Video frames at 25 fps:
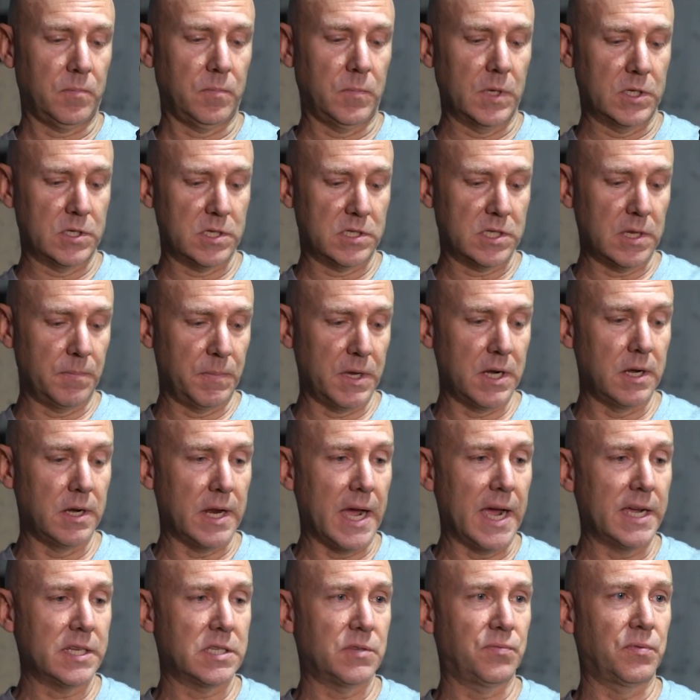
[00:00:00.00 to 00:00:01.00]
This is something
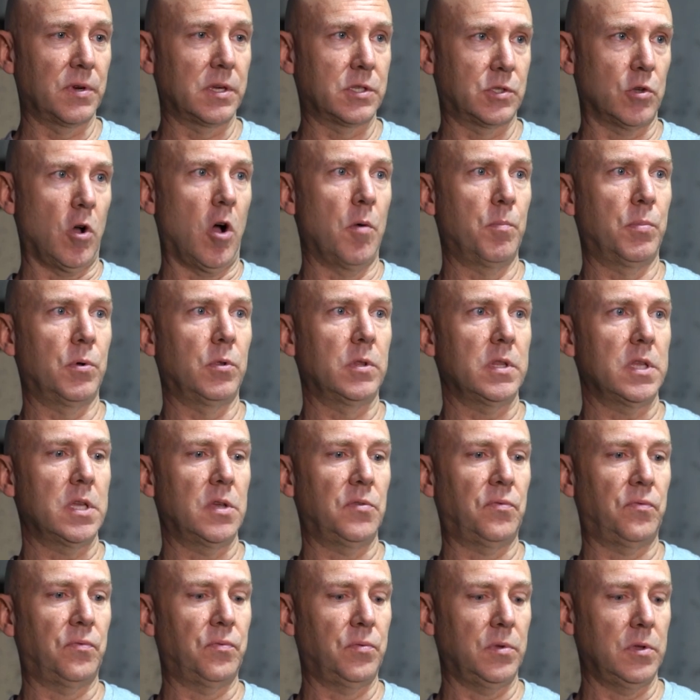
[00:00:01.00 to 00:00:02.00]
nice. For example,
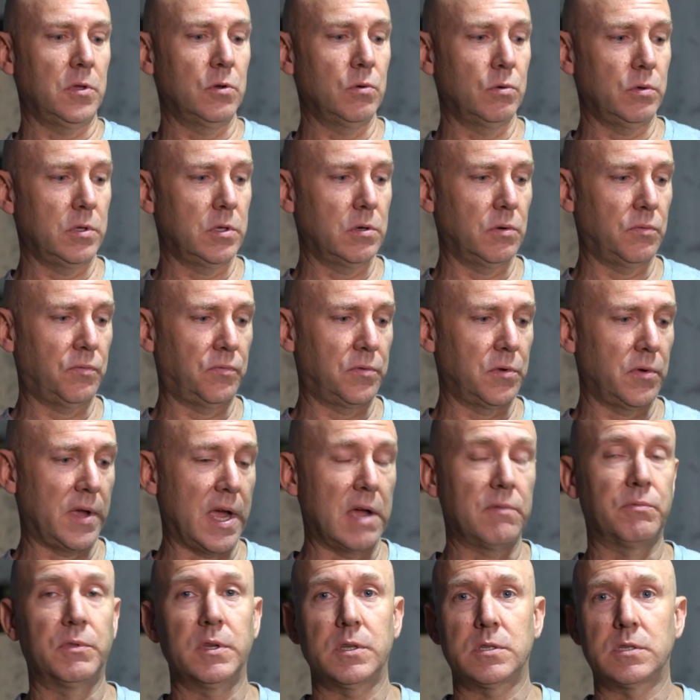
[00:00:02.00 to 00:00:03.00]
if you
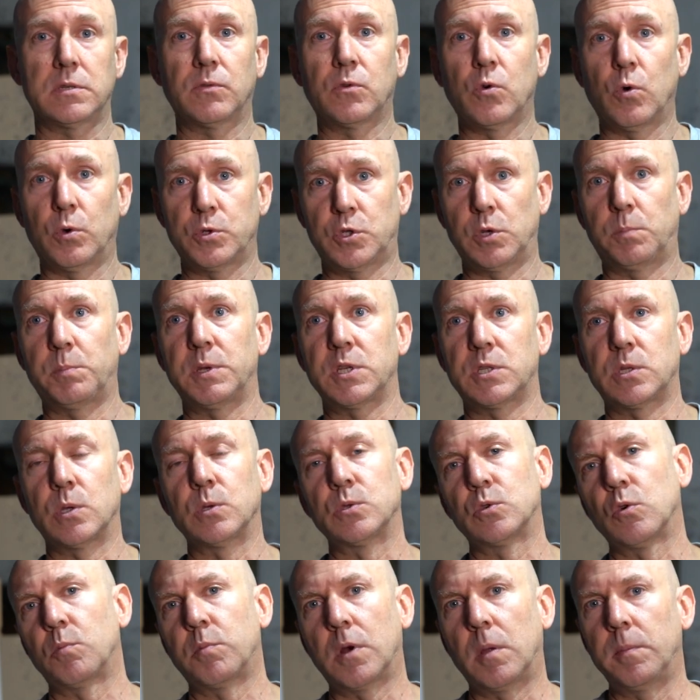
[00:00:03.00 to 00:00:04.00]
have this, of course, your
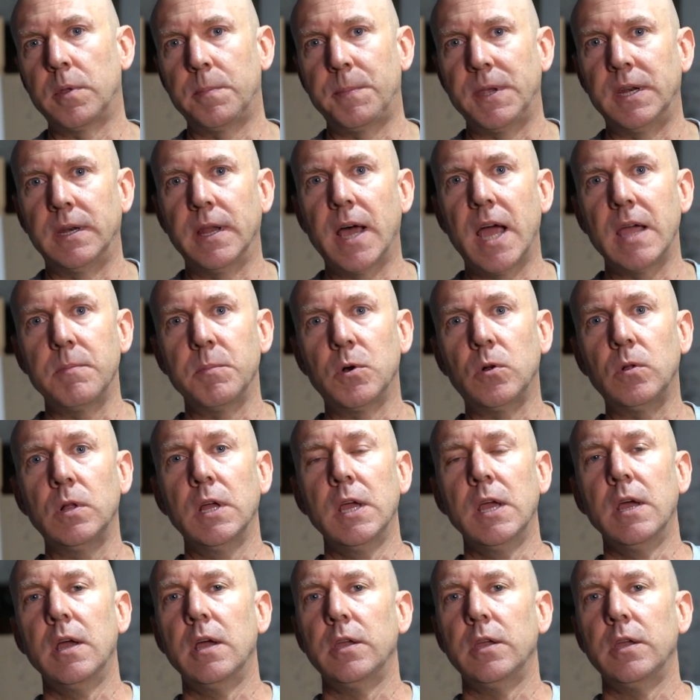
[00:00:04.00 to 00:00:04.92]
pistols will probably be 9mm.